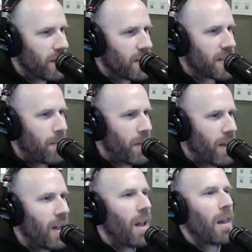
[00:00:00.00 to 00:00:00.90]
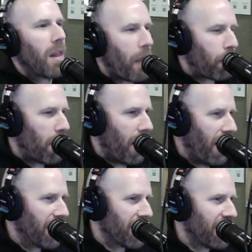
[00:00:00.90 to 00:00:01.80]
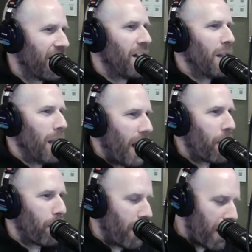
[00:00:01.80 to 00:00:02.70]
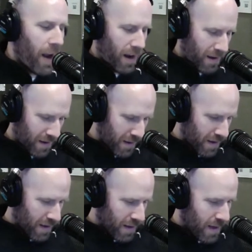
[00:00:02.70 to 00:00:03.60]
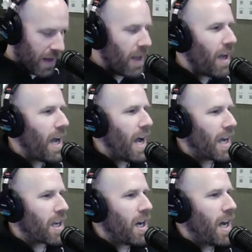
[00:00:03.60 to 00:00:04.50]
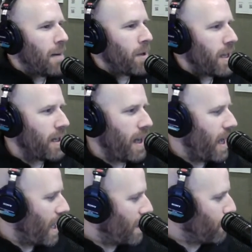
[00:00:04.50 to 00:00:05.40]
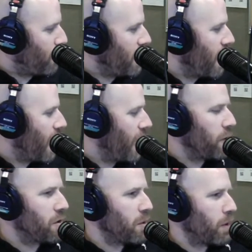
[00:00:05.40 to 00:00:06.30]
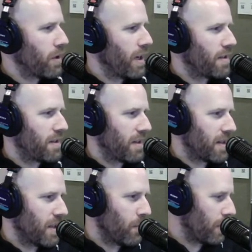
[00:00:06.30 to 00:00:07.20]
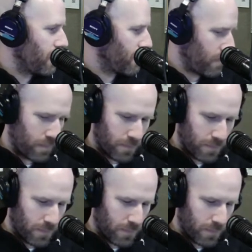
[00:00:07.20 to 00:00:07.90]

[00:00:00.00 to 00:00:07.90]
It's time to laugh, fly. laugh, fly. fly. Uh, Common and PA, you two put your headsets down, please. Oh.